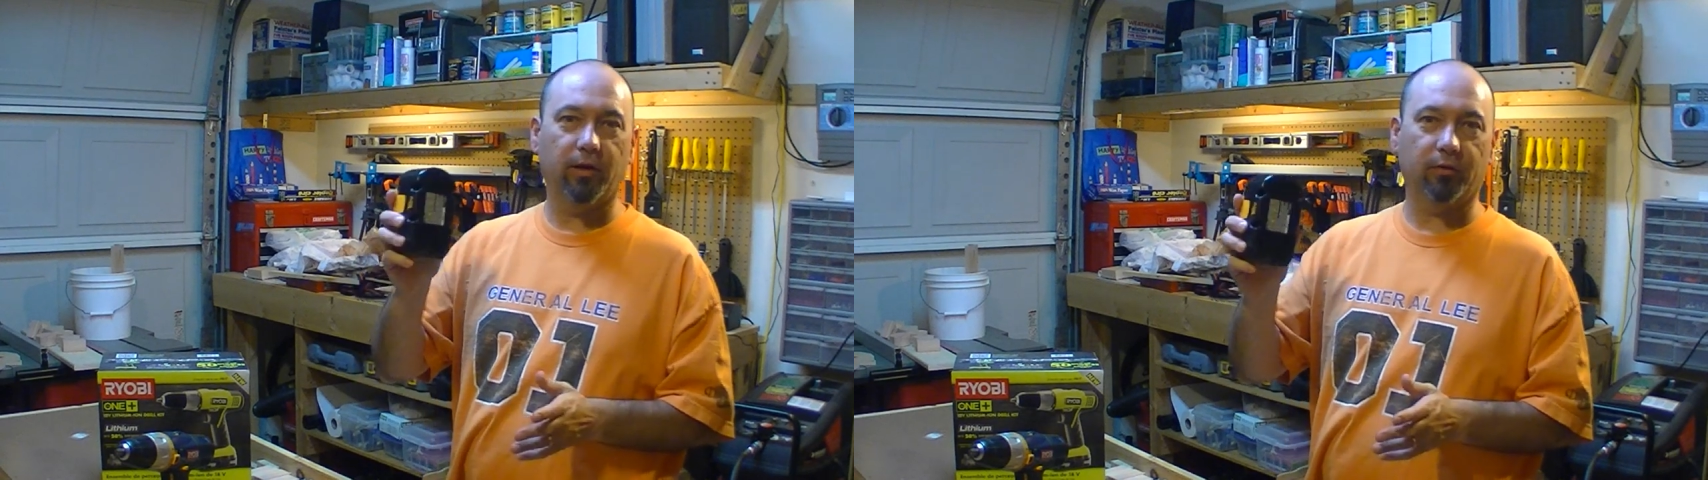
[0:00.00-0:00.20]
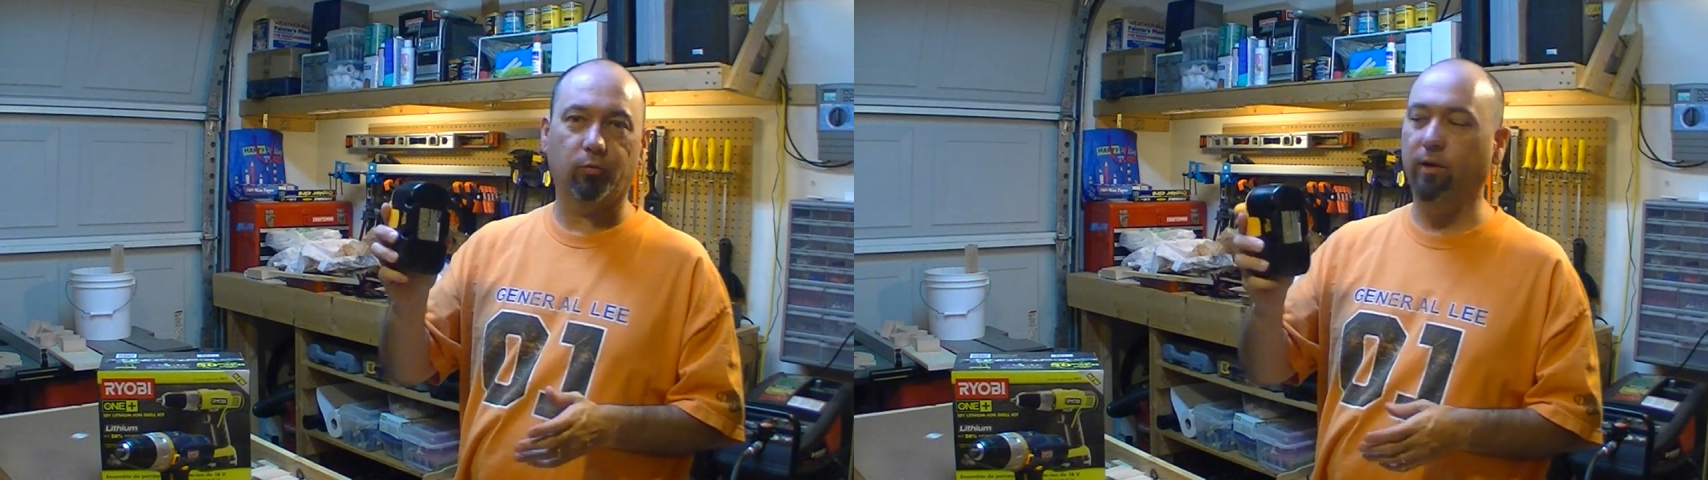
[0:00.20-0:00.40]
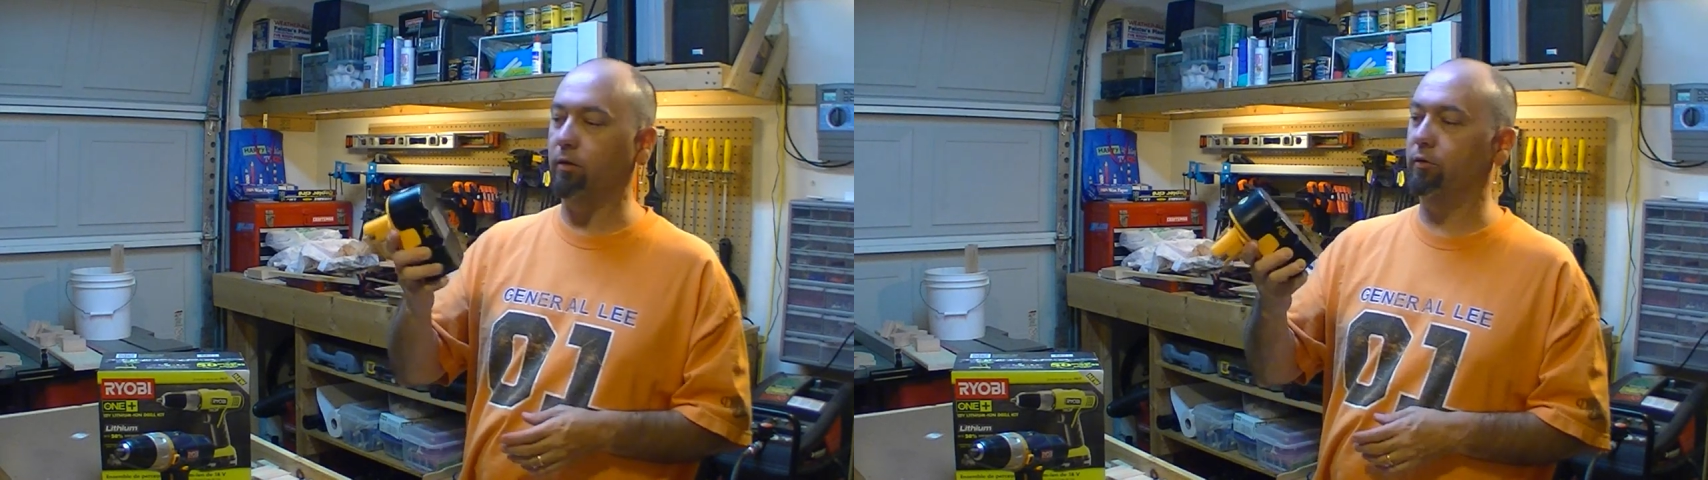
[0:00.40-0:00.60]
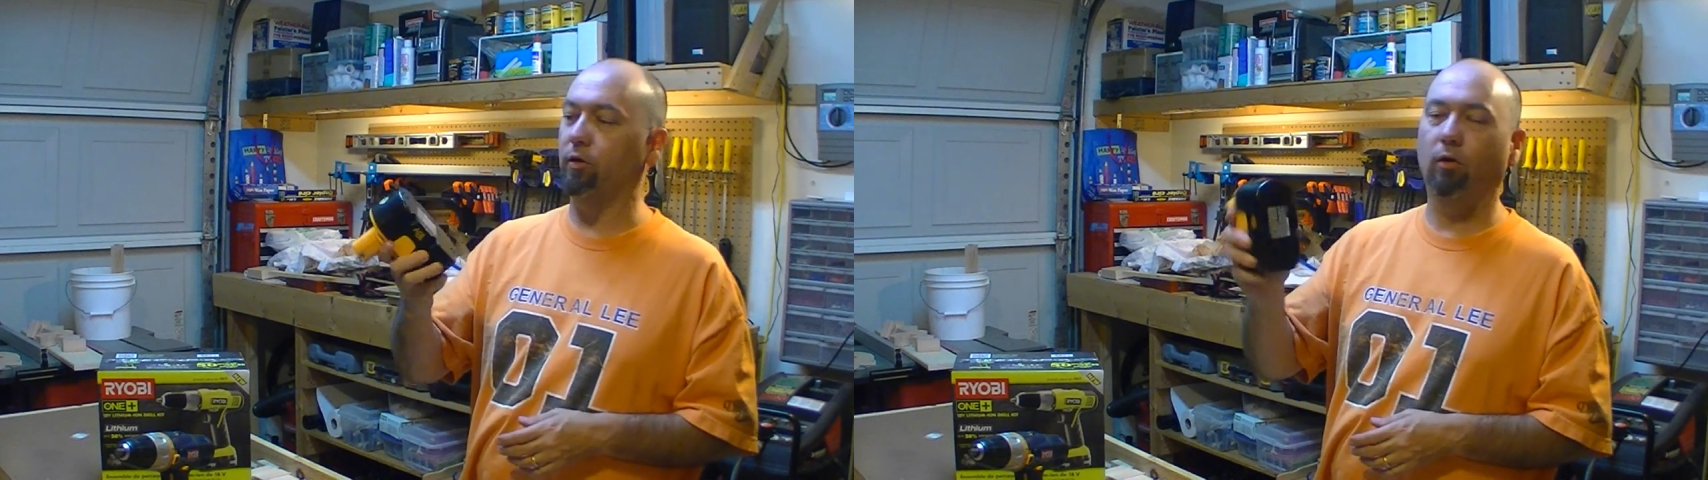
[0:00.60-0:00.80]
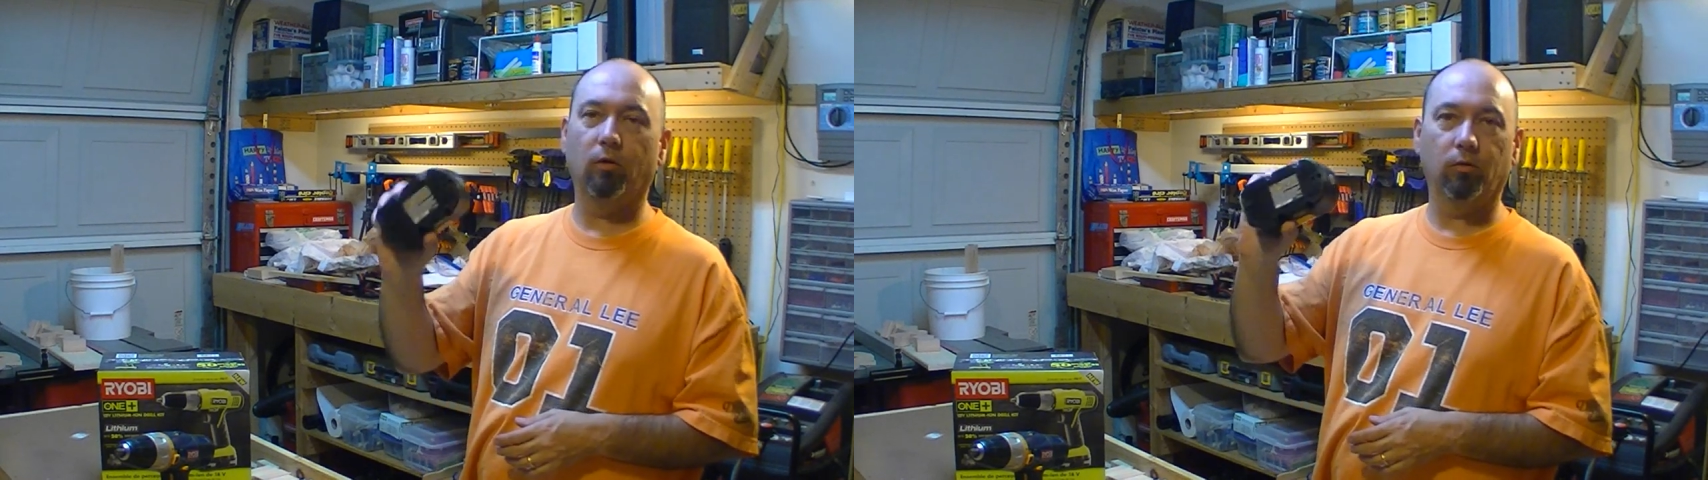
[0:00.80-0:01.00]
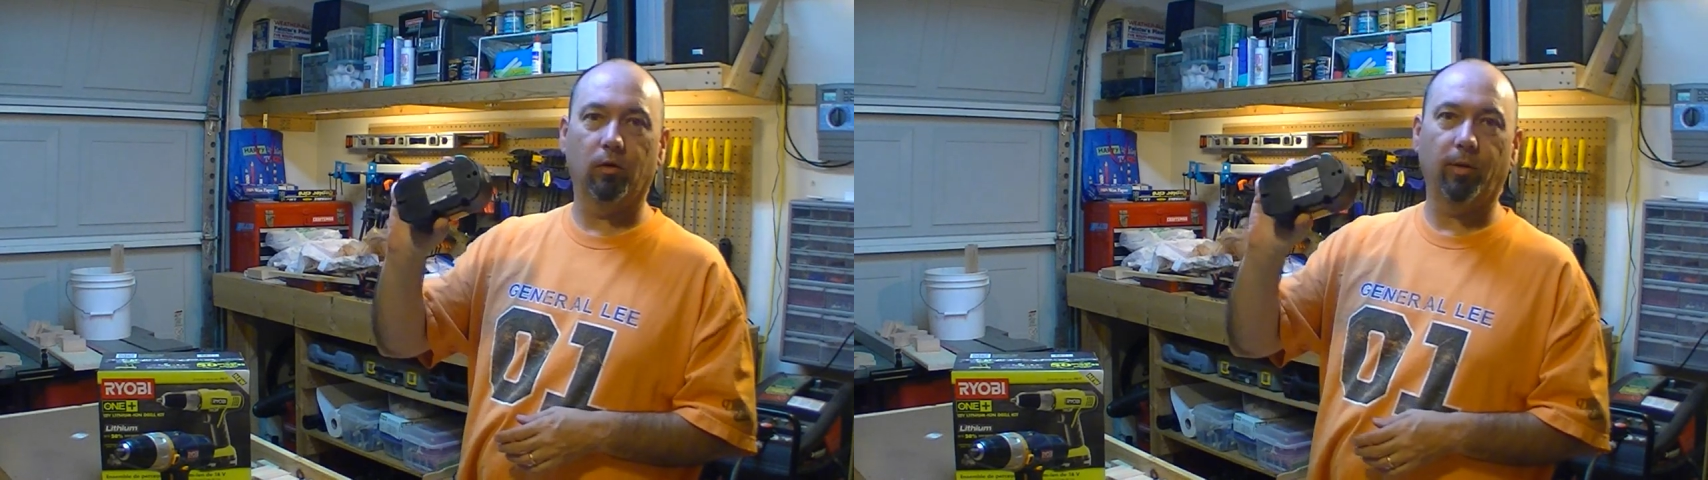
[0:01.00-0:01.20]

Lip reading: the next week or so